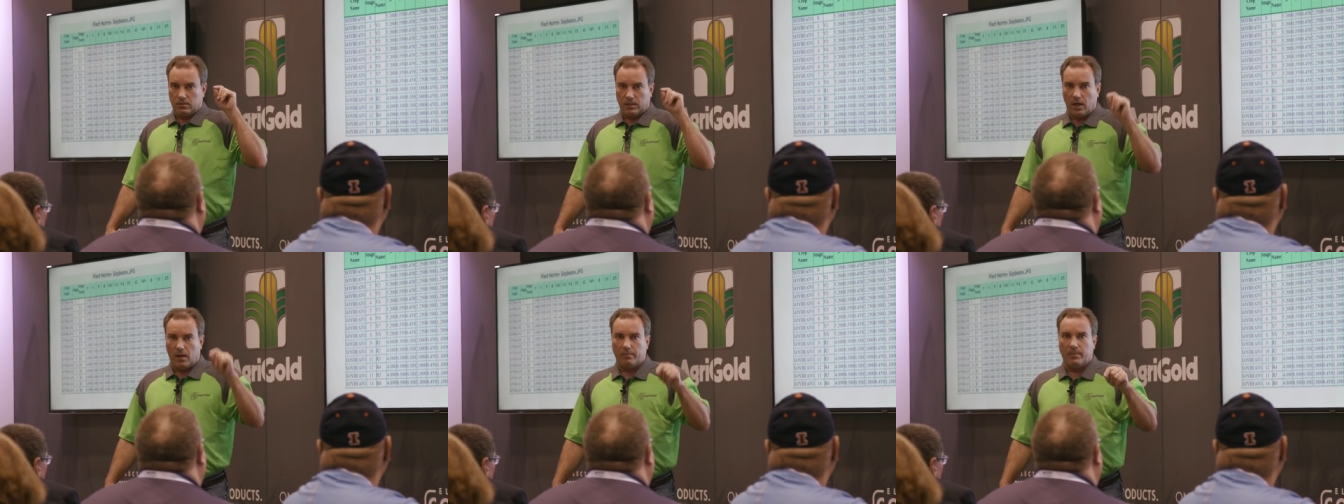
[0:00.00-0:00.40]

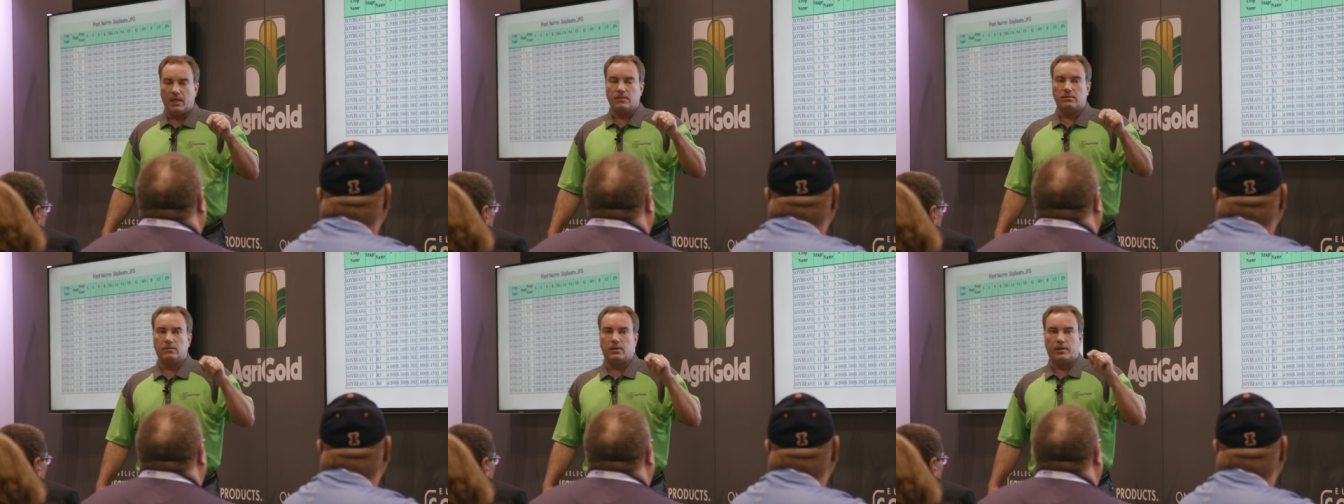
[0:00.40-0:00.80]

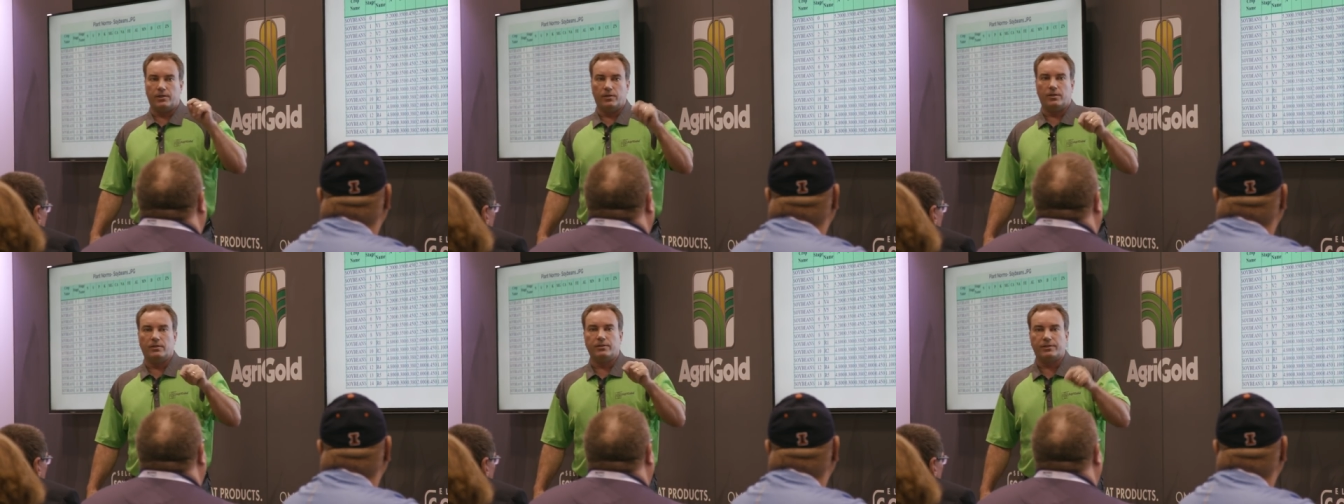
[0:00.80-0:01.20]
companies that are
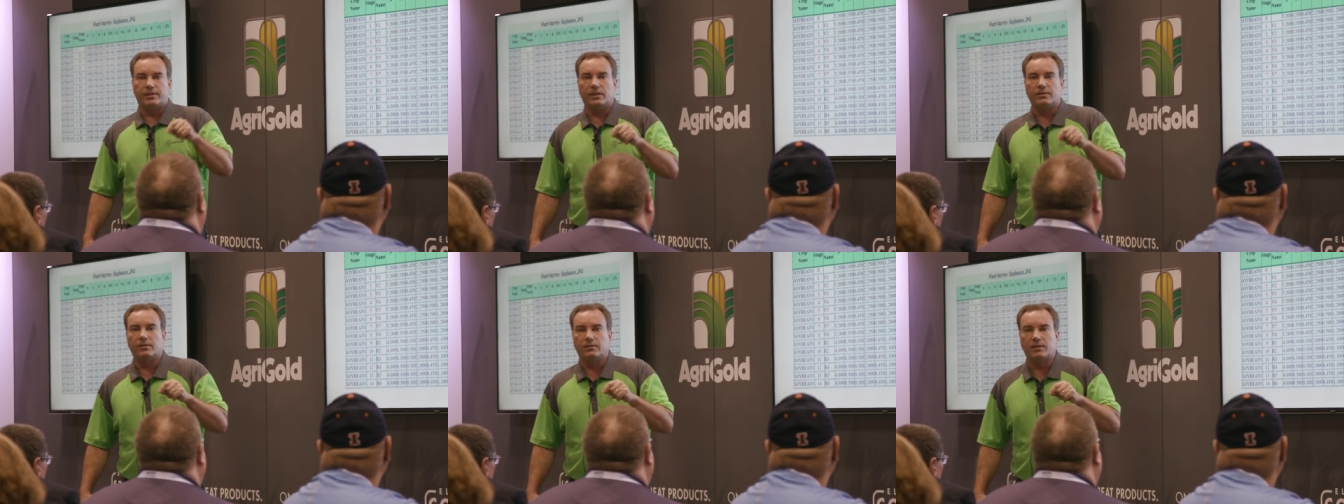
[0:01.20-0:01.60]
doing your
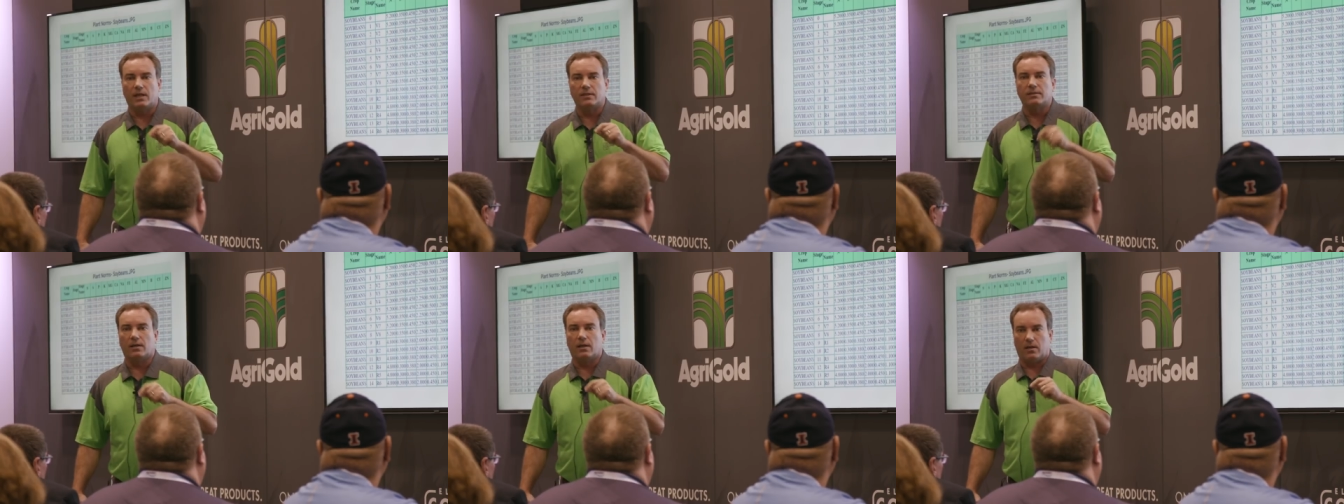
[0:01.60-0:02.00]
tissue
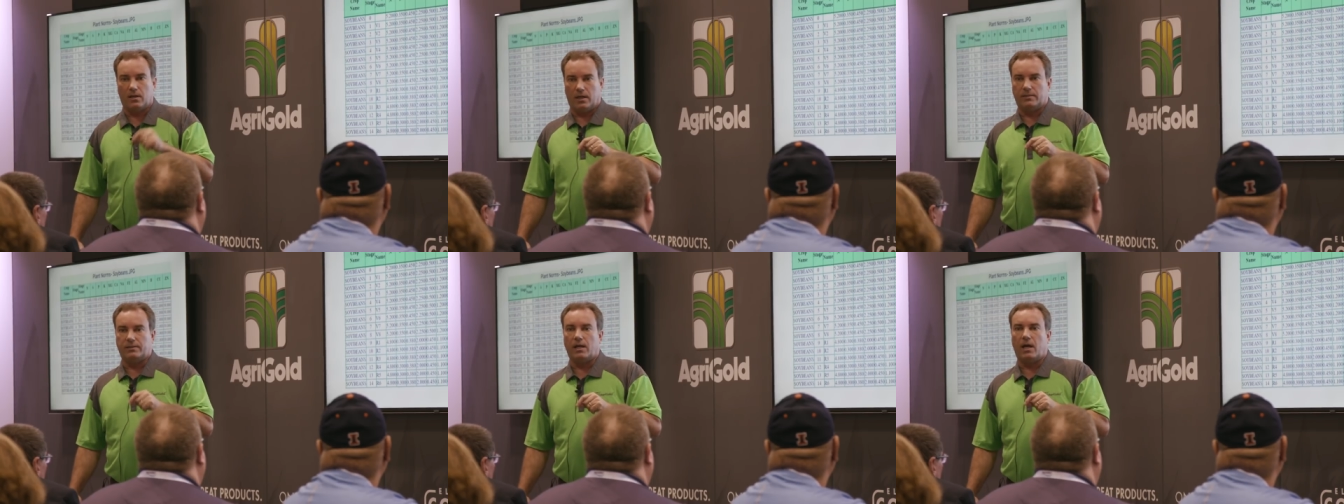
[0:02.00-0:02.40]
testing are
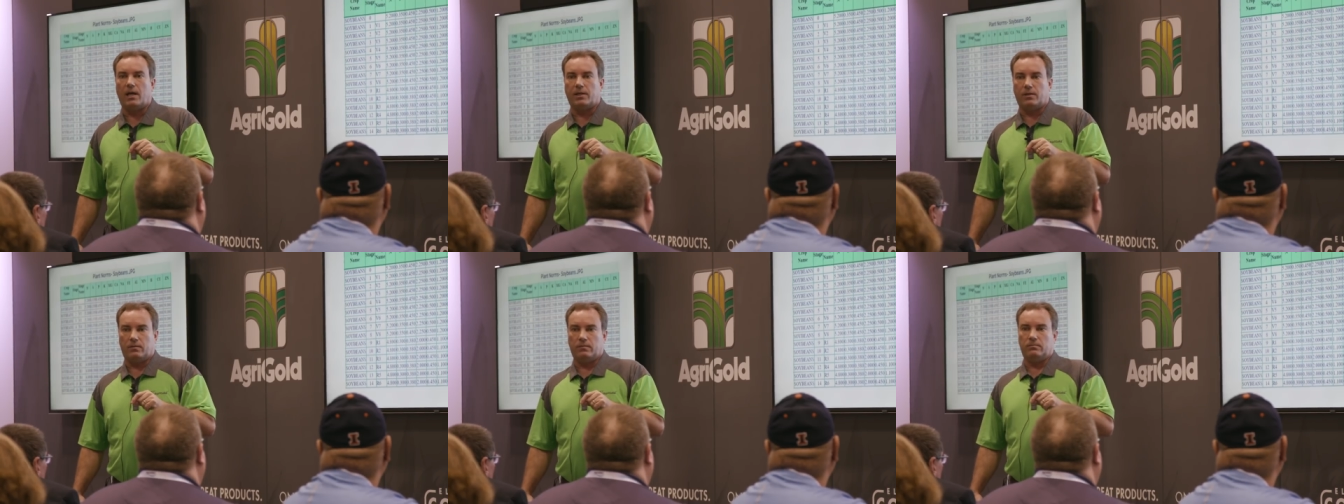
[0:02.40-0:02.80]
going to
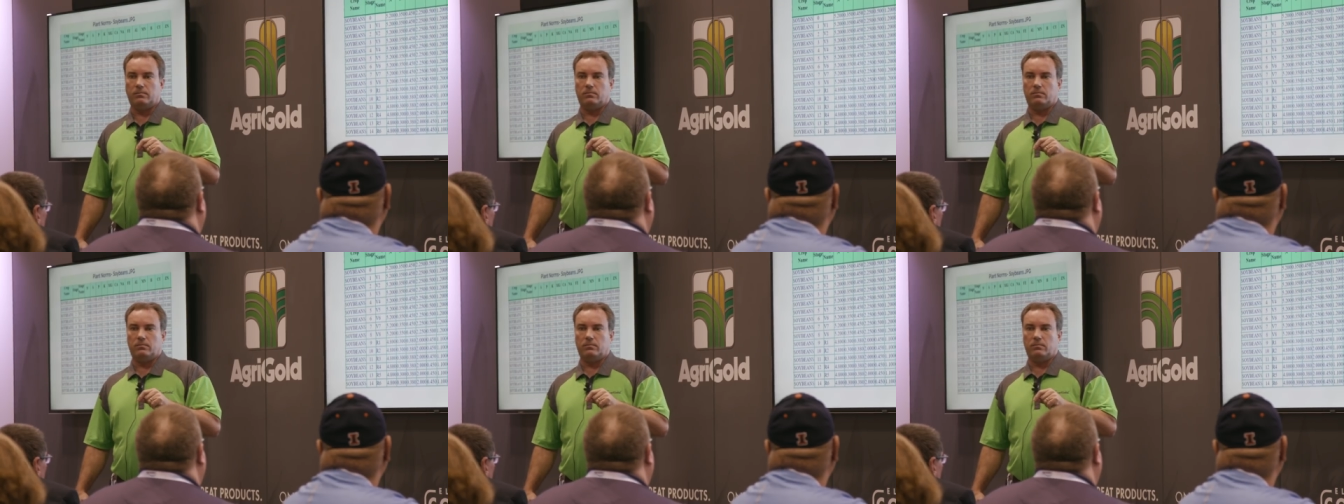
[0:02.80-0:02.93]
tell you.